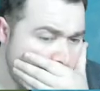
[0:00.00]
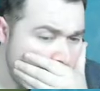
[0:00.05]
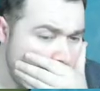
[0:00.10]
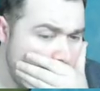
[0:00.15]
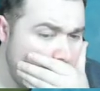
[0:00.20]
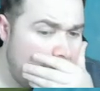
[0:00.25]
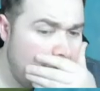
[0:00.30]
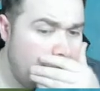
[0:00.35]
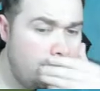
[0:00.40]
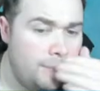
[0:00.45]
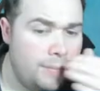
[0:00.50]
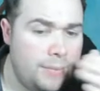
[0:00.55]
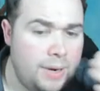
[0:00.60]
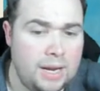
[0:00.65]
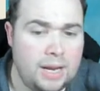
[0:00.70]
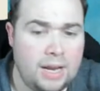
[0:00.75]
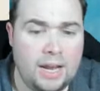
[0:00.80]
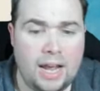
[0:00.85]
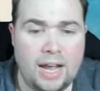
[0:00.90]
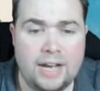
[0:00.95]
on.
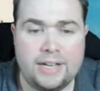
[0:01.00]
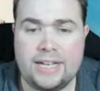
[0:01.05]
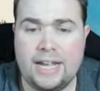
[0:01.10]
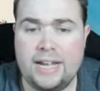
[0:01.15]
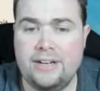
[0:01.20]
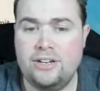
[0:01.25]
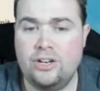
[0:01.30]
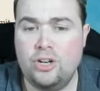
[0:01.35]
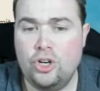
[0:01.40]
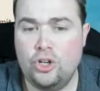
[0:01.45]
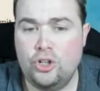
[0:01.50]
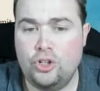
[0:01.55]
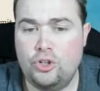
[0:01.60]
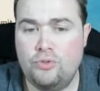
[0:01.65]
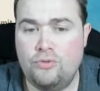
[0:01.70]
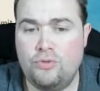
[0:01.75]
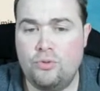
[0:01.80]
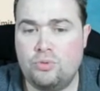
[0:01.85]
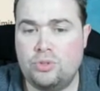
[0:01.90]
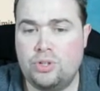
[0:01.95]
And again,
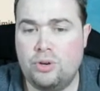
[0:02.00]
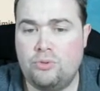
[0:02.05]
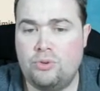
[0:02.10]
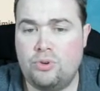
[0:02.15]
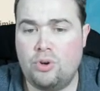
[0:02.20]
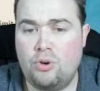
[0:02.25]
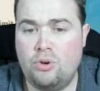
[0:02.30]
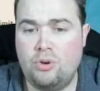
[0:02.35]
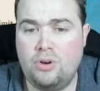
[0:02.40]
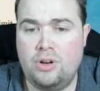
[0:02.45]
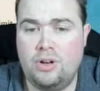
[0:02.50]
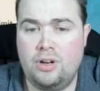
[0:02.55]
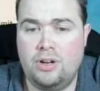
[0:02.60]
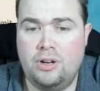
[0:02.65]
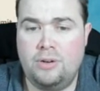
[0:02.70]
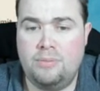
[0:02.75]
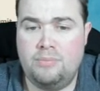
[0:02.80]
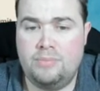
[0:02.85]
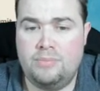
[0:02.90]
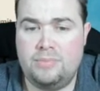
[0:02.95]
you've also got
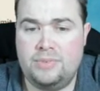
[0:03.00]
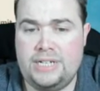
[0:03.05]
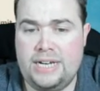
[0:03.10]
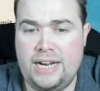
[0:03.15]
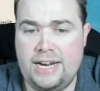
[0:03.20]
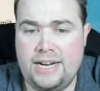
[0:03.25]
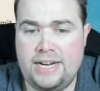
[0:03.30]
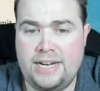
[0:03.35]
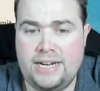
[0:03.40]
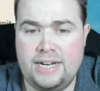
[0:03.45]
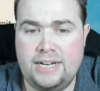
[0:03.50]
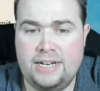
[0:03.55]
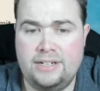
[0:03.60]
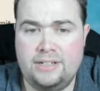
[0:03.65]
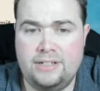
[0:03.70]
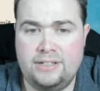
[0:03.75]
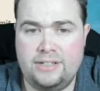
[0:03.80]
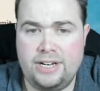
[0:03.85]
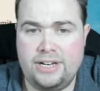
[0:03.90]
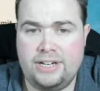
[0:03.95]
tea
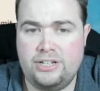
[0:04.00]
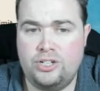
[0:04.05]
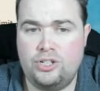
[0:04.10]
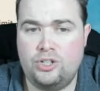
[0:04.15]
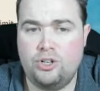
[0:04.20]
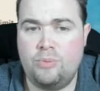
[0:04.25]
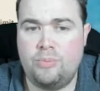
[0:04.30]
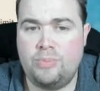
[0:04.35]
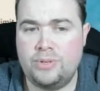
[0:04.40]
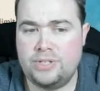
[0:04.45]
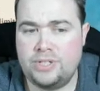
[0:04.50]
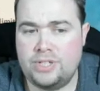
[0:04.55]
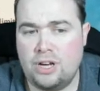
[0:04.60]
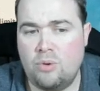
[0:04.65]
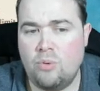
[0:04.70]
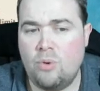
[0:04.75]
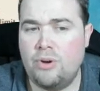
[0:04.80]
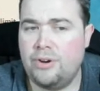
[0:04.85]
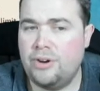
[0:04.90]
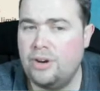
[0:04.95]
and tea shop and
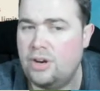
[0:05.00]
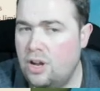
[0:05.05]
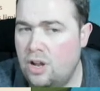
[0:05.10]
so on.